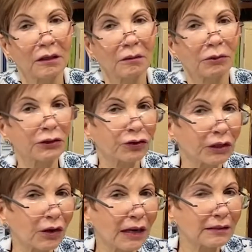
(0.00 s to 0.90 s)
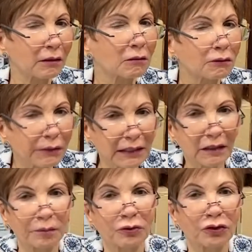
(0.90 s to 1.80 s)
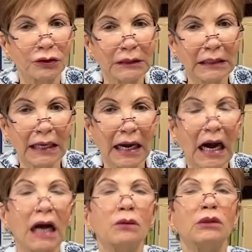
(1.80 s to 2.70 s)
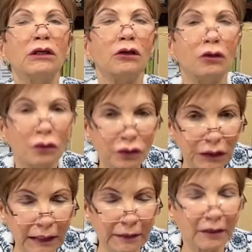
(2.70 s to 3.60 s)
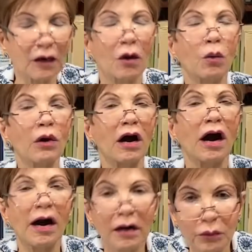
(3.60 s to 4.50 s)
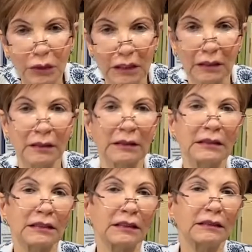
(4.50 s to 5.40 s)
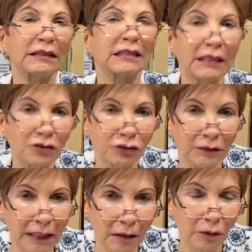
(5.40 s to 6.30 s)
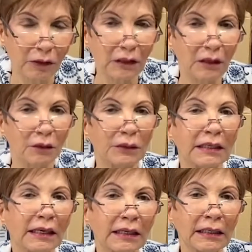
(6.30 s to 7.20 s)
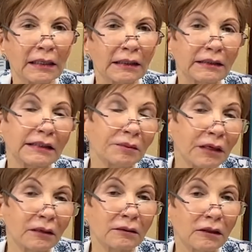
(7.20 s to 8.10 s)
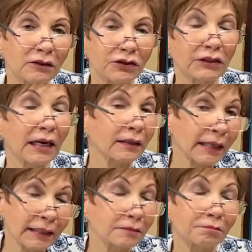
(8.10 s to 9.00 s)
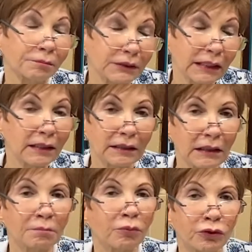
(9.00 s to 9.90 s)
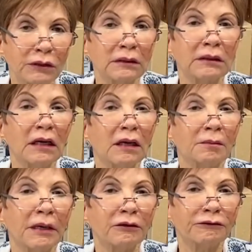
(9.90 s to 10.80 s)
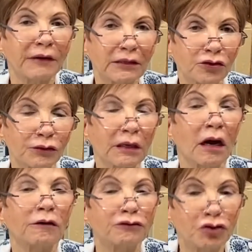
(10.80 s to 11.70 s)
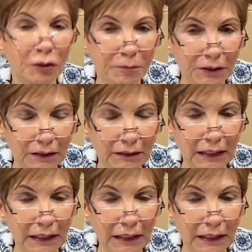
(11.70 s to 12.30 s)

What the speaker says: Puerto Rico has a great opportunity. Are we losing it? Where are we in this discussion table regarding semiconductors and that particularly important manufacturing of chips?